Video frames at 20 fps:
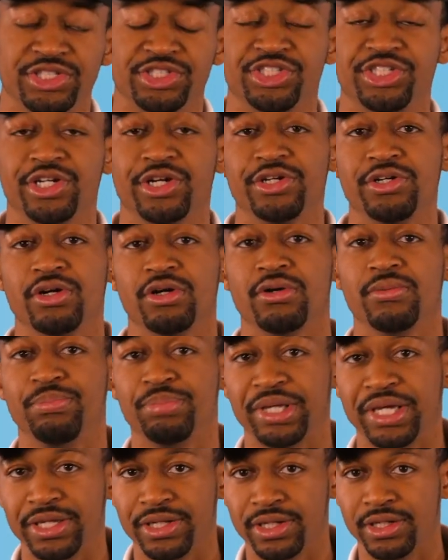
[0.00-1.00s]
to share your
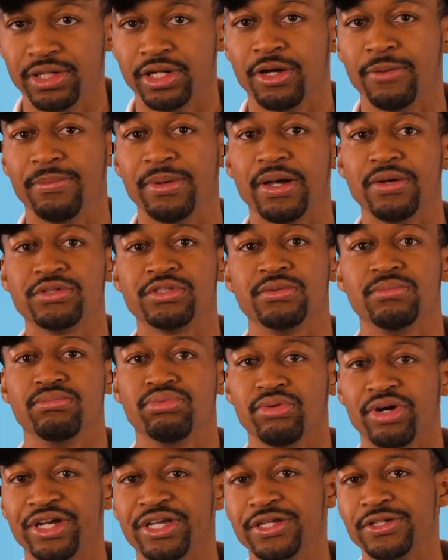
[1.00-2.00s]
opinion about some
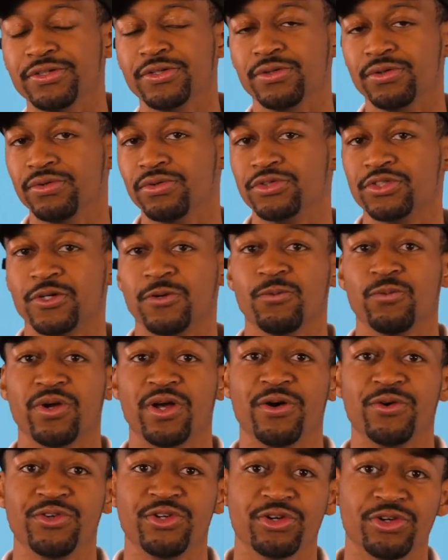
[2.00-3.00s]
breaking news
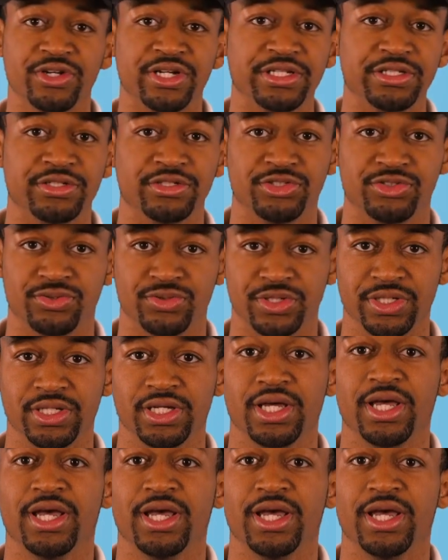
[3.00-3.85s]
around your industry,